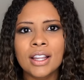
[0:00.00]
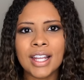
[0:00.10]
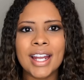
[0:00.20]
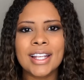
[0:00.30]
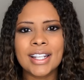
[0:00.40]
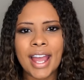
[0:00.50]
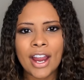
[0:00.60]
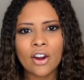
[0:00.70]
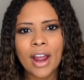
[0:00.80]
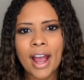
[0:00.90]
let it
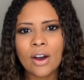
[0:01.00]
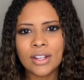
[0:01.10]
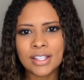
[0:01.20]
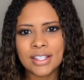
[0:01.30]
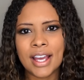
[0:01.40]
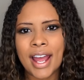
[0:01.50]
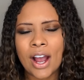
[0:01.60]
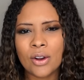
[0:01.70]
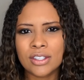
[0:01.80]
air out and set out